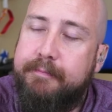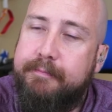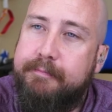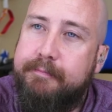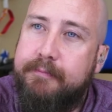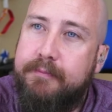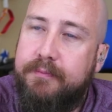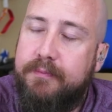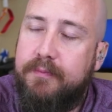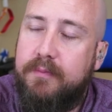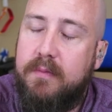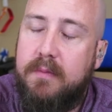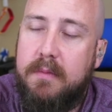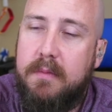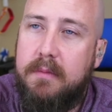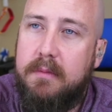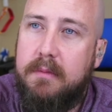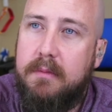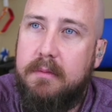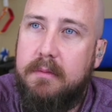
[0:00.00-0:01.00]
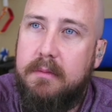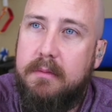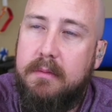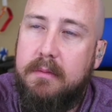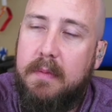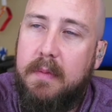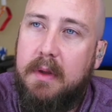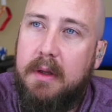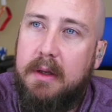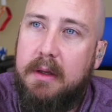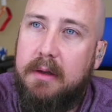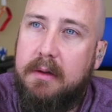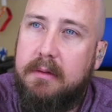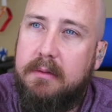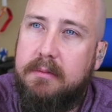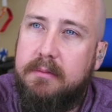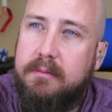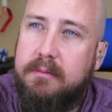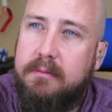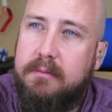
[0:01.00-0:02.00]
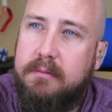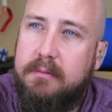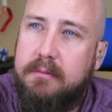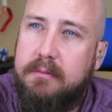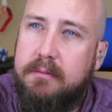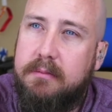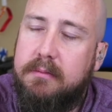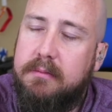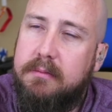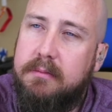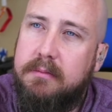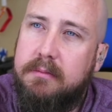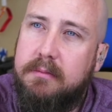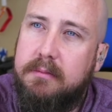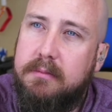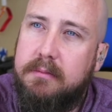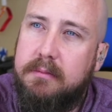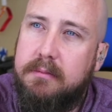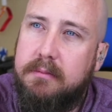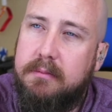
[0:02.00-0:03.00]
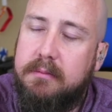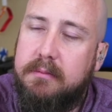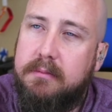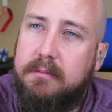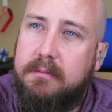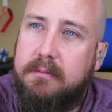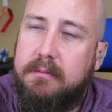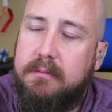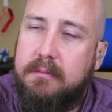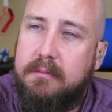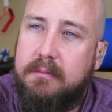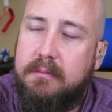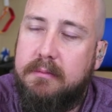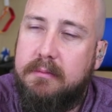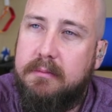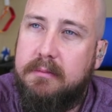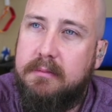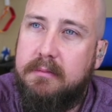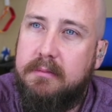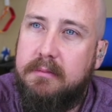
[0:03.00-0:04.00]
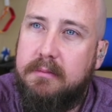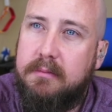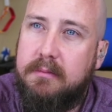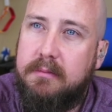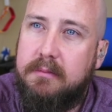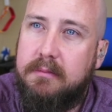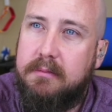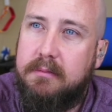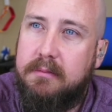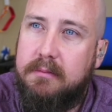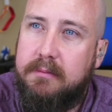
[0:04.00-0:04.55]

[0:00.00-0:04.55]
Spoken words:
The person shown says nothing.